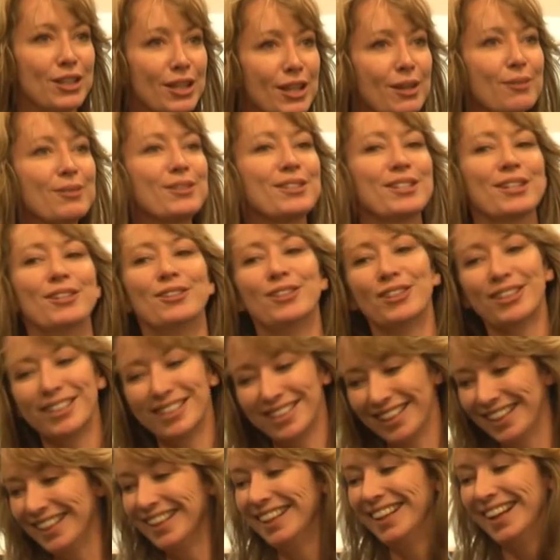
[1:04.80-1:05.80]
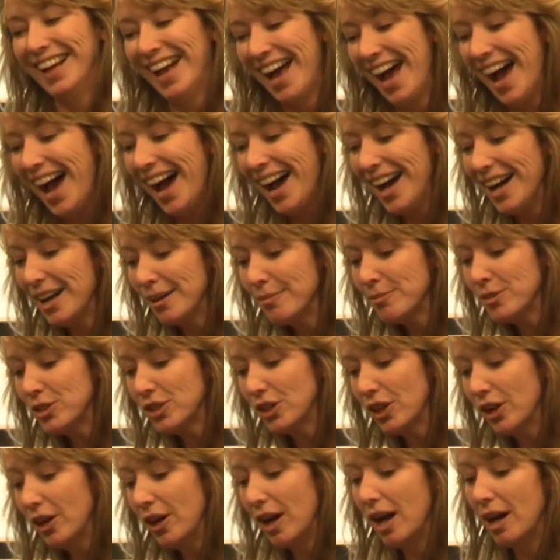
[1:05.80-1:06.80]
So that was interesting.
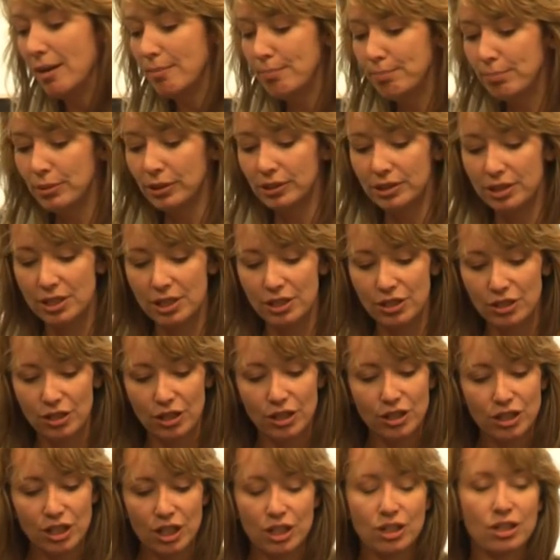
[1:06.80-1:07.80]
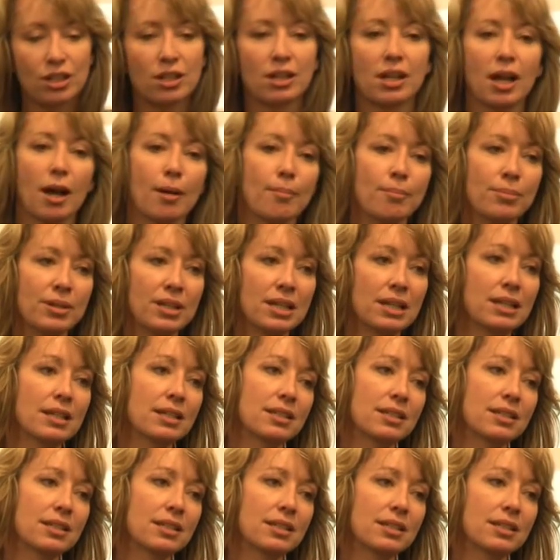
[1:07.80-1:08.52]
So I built a search engine company,